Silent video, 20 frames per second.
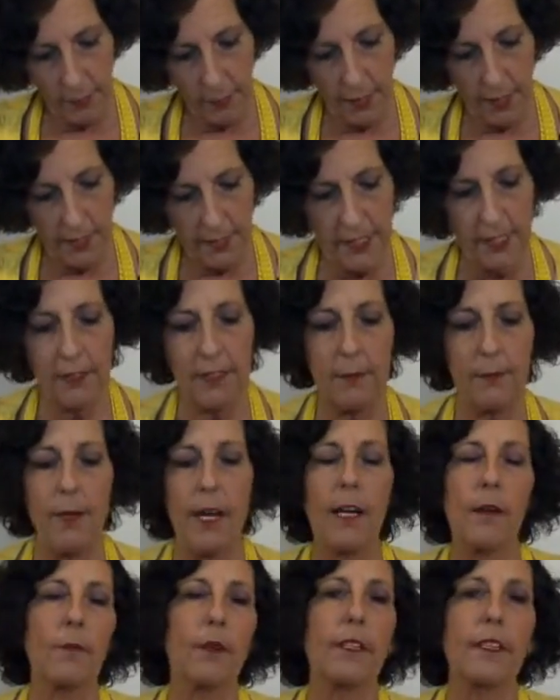Where do you get
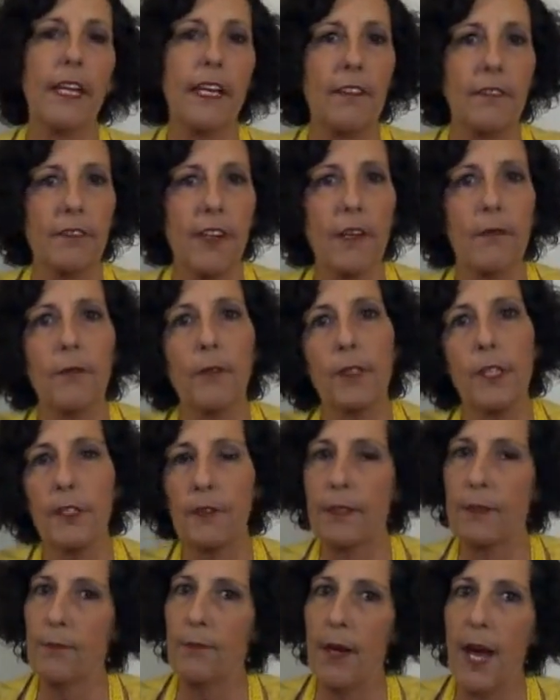polymer clay from?
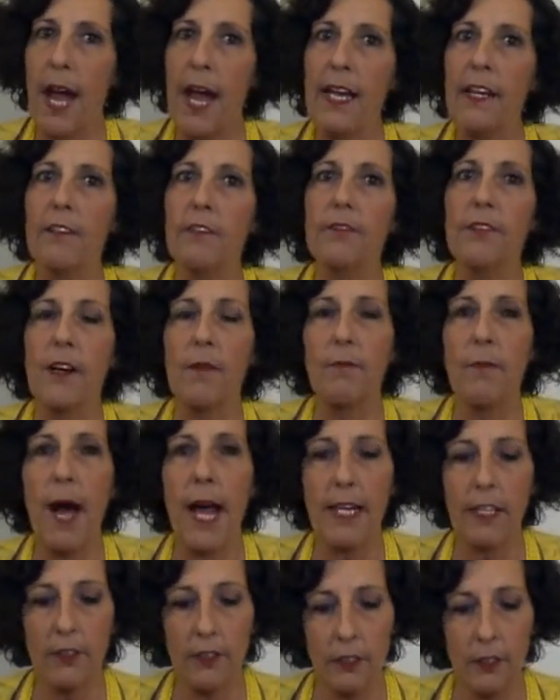You can buy it from
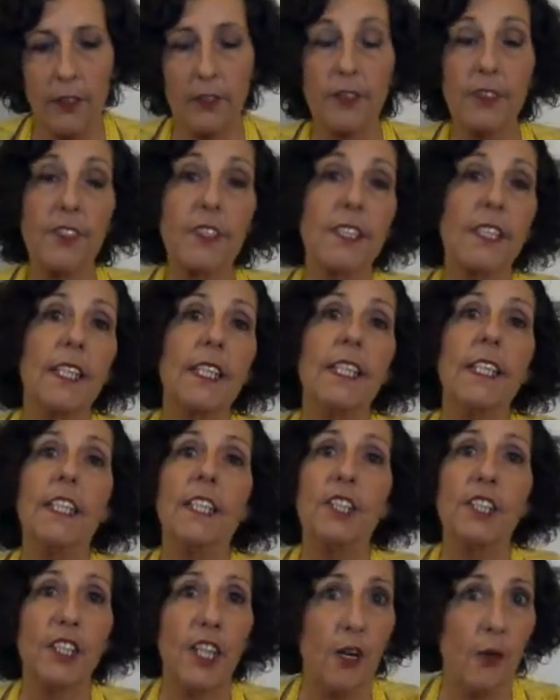Michael's,
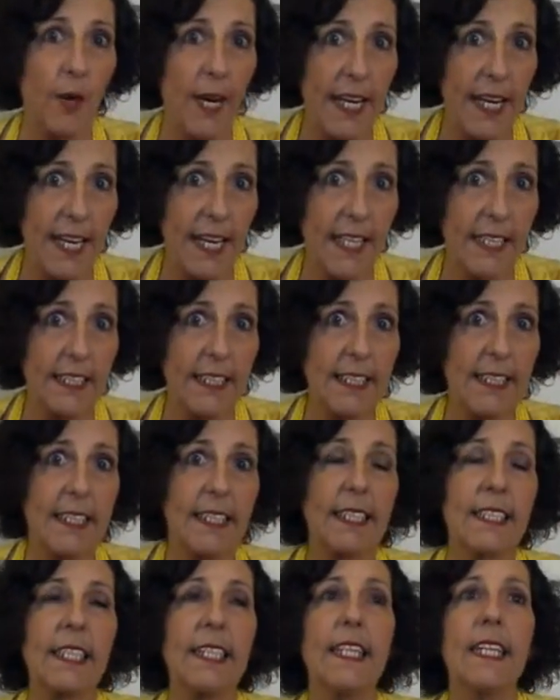
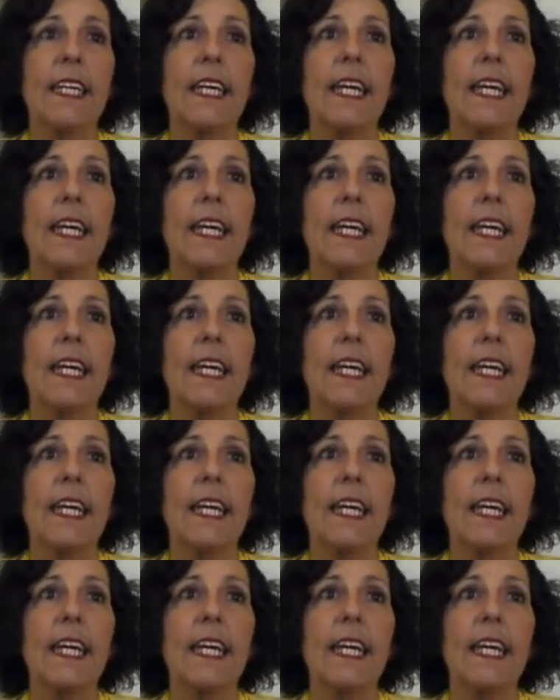Joann's,